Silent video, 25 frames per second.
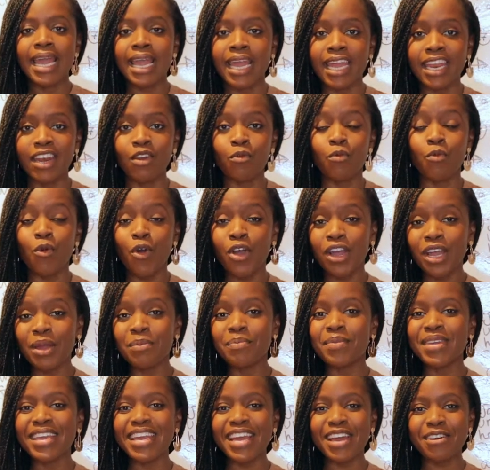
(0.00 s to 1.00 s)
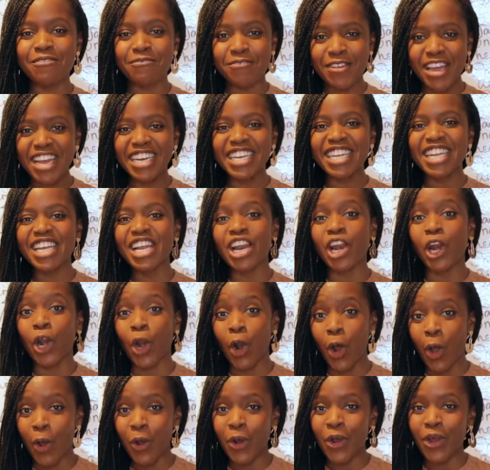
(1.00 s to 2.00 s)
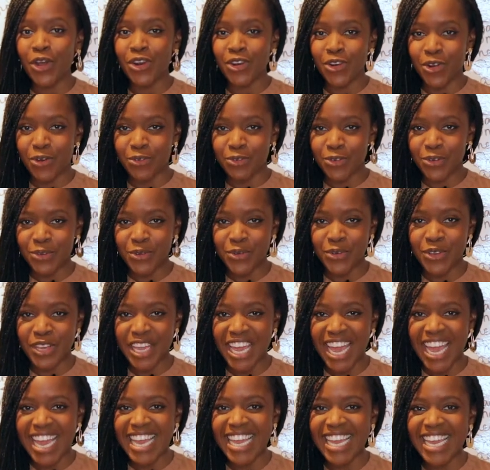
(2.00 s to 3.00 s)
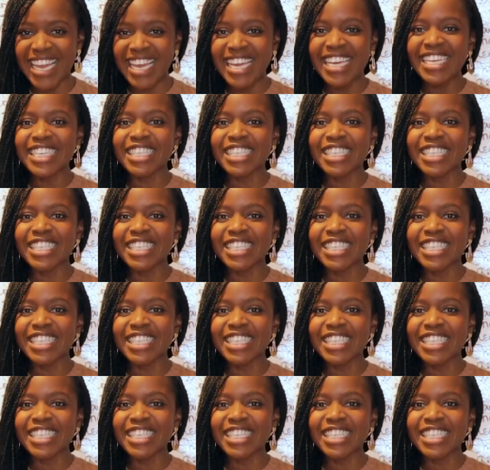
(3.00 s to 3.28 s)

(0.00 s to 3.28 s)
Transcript: in what can be a fairly long novel, okay?